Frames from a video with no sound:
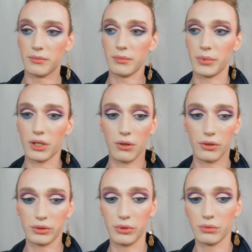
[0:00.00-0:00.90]

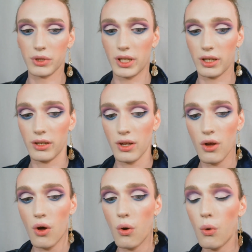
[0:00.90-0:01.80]
because we don't want to
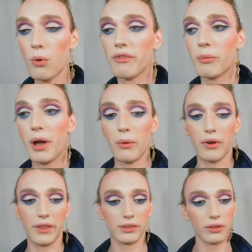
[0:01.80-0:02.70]
overpower
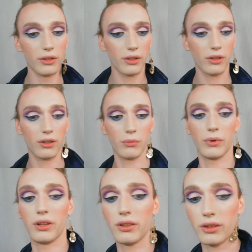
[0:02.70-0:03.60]
this look
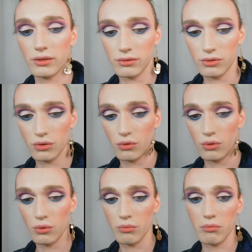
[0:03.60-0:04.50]
with
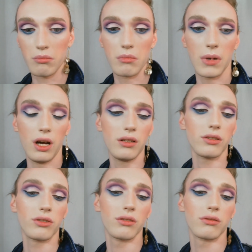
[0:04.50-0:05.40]
too
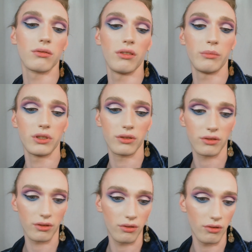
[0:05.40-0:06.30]
much. So let me
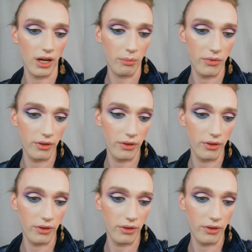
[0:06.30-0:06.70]
just grab